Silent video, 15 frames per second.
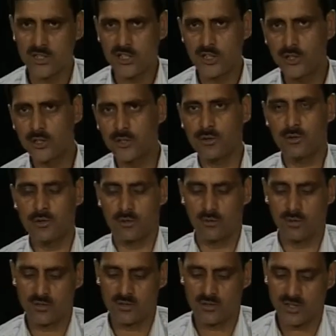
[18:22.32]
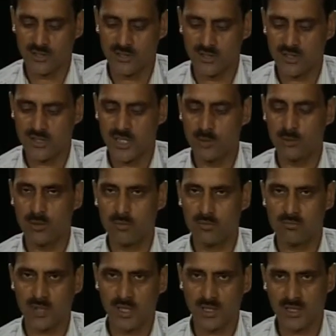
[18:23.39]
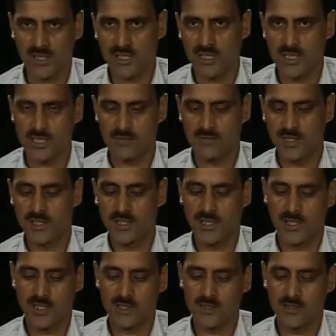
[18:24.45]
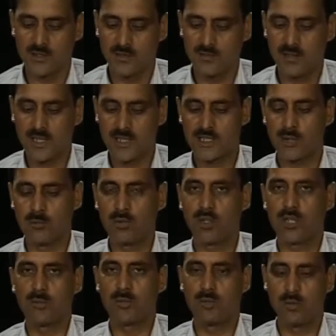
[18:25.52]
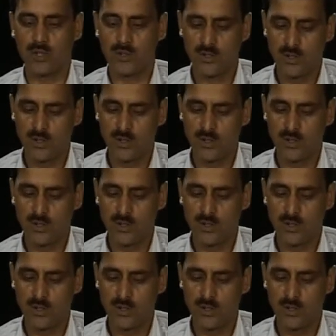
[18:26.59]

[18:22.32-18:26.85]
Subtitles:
genetic consequences can be broadly classified as, for example, number one,